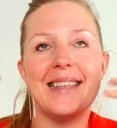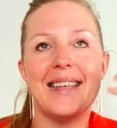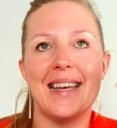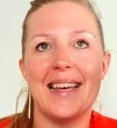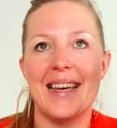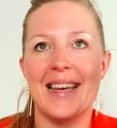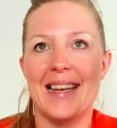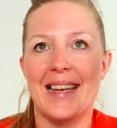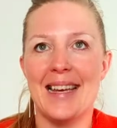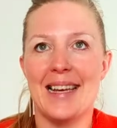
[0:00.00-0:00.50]
the
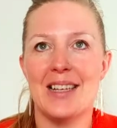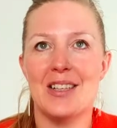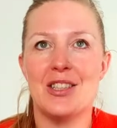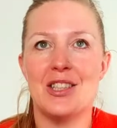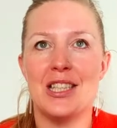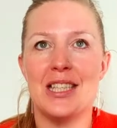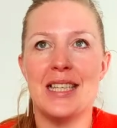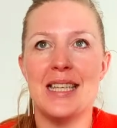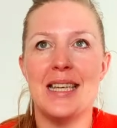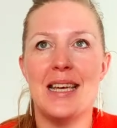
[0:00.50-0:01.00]

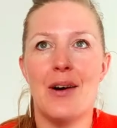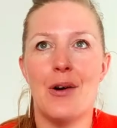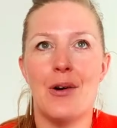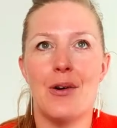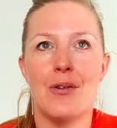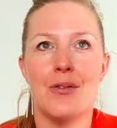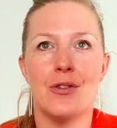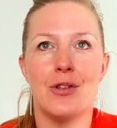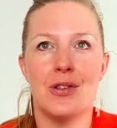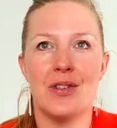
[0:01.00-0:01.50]
energy
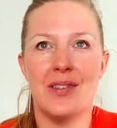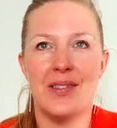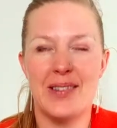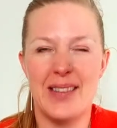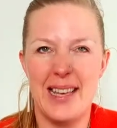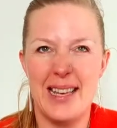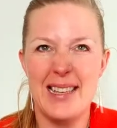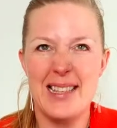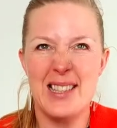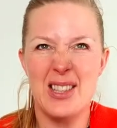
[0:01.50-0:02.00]
of the
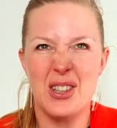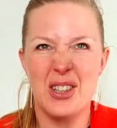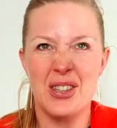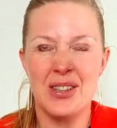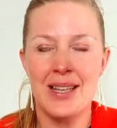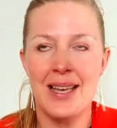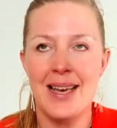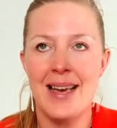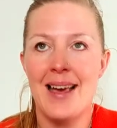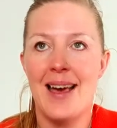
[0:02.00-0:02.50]

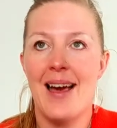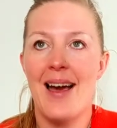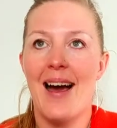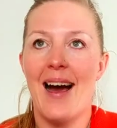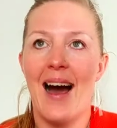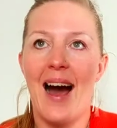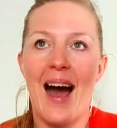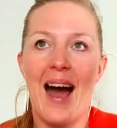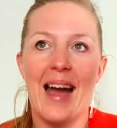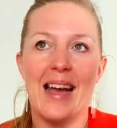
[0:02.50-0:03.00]
season,
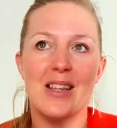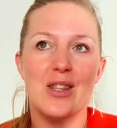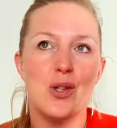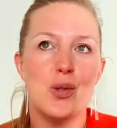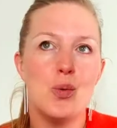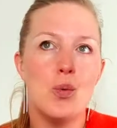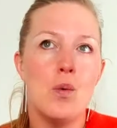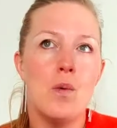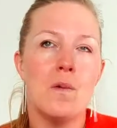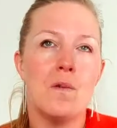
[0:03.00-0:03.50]
I
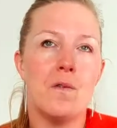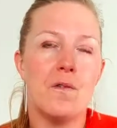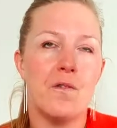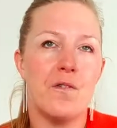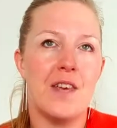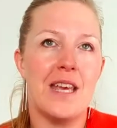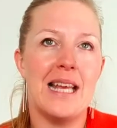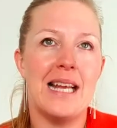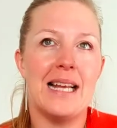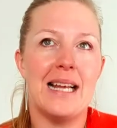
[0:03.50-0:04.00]
do
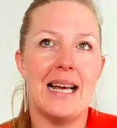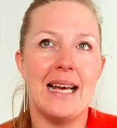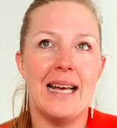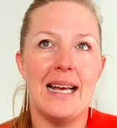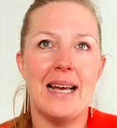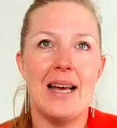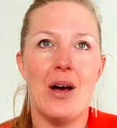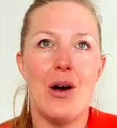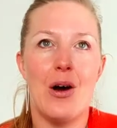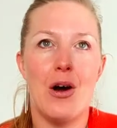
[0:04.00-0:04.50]
feel
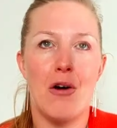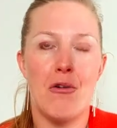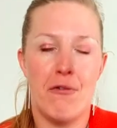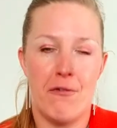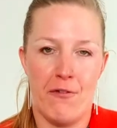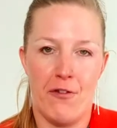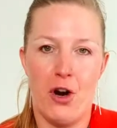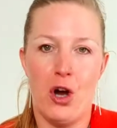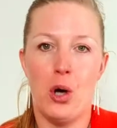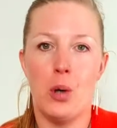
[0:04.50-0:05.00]
a
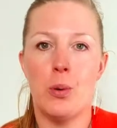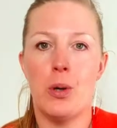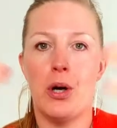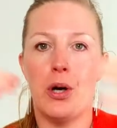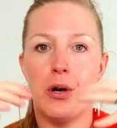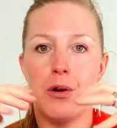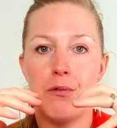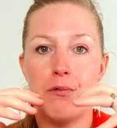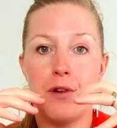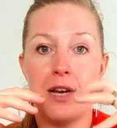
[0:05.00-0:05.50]

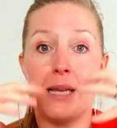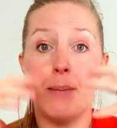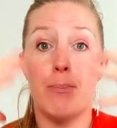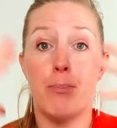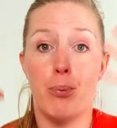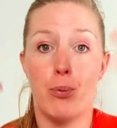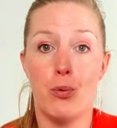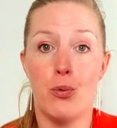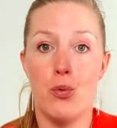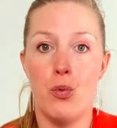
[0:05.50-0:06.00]
flower really
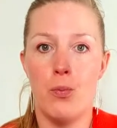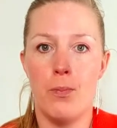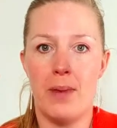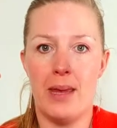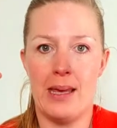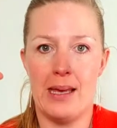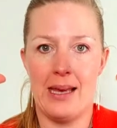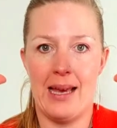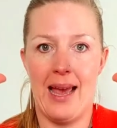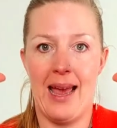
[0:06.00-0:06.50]

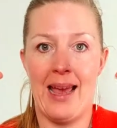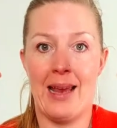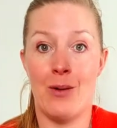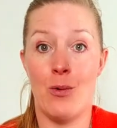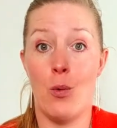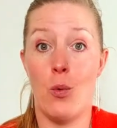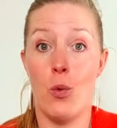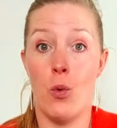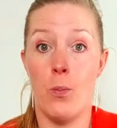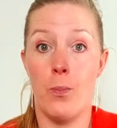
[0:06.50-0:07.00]
blooming
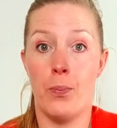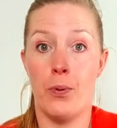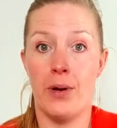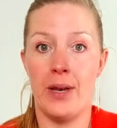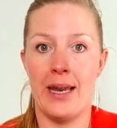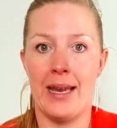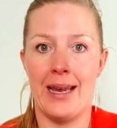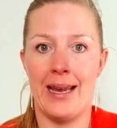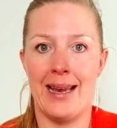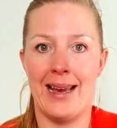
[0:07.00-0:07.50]
and
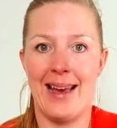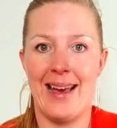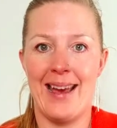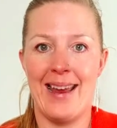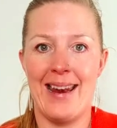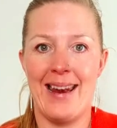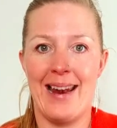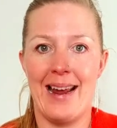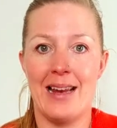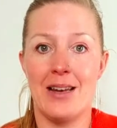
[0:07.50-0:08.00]
opening.
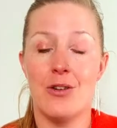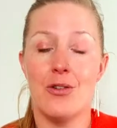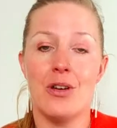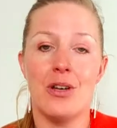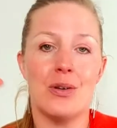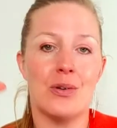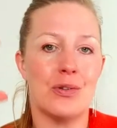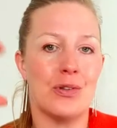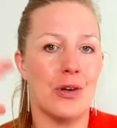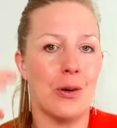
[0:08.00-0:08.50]
And I know
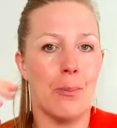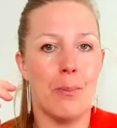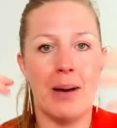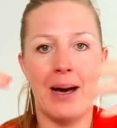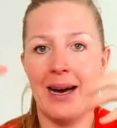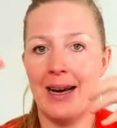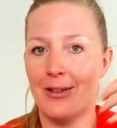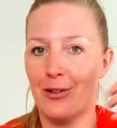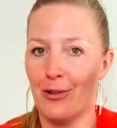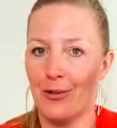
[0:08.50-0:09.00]
in other
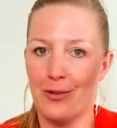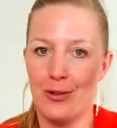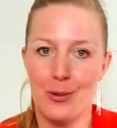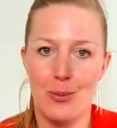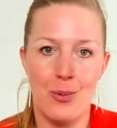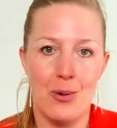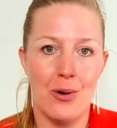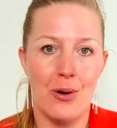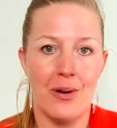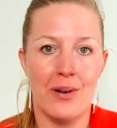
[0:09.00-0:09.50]
part of the
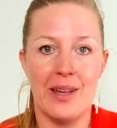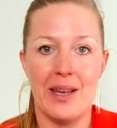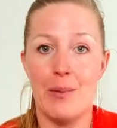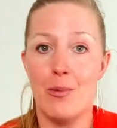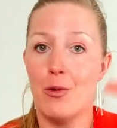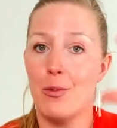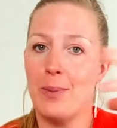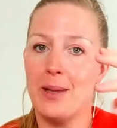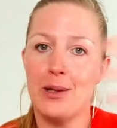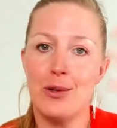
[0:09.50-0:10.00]
world it
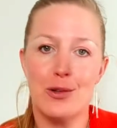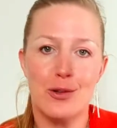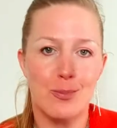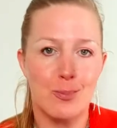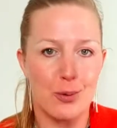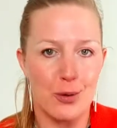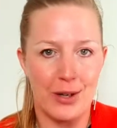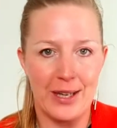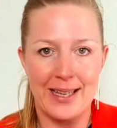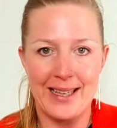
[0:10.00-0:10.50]
will be the
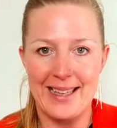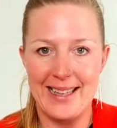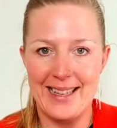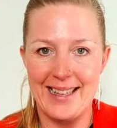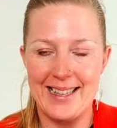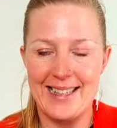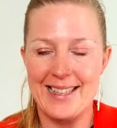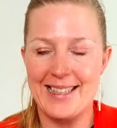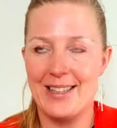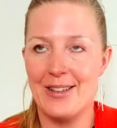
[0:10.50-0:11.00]
spring
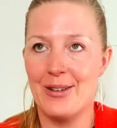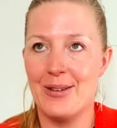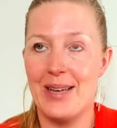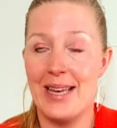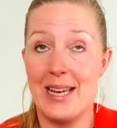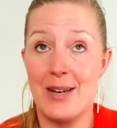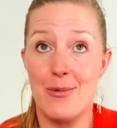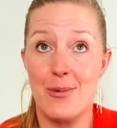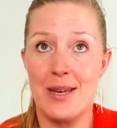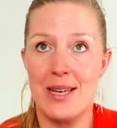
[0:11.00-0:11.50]

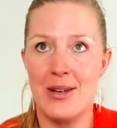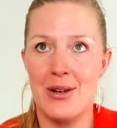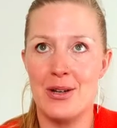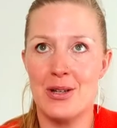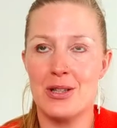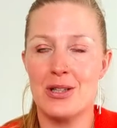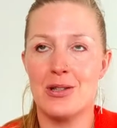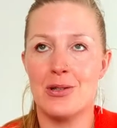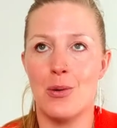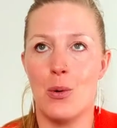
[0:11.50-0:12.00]

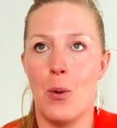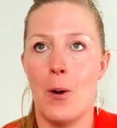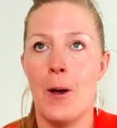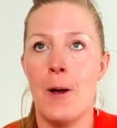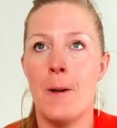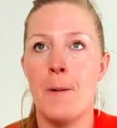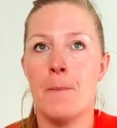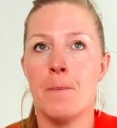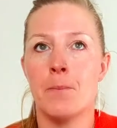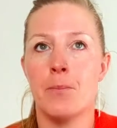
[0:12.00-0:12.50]
equinox. So,
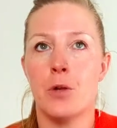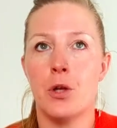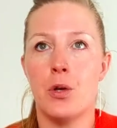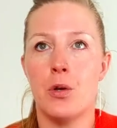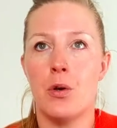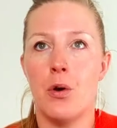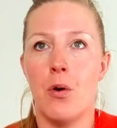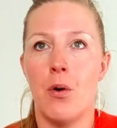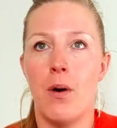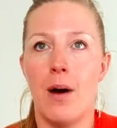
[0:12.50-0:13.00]

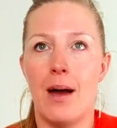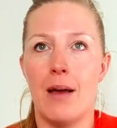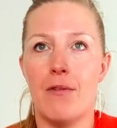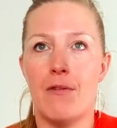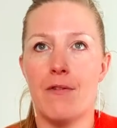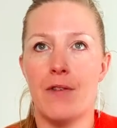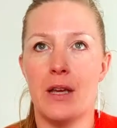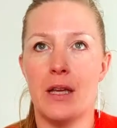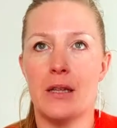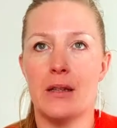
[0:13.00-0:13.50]
you know, I
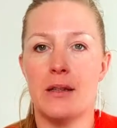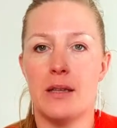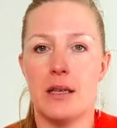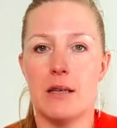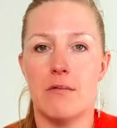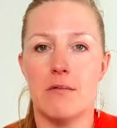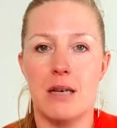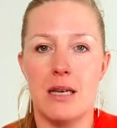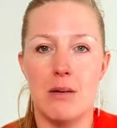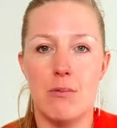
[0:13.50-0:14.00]
think
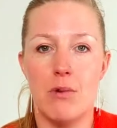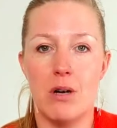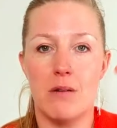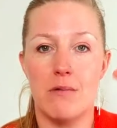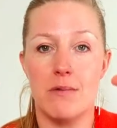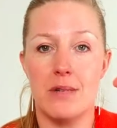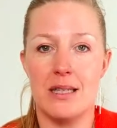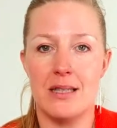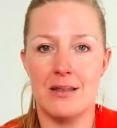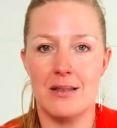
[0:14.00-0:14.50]
take really
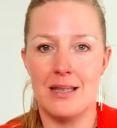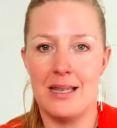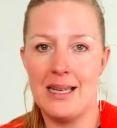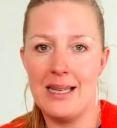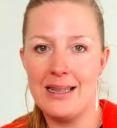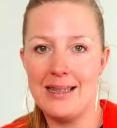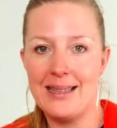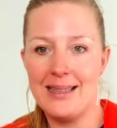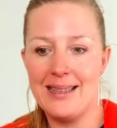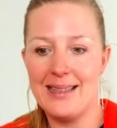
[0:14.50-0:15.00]
what
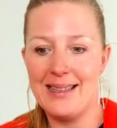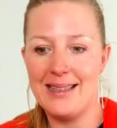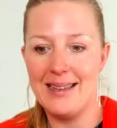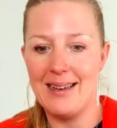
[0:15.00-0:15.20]
resonates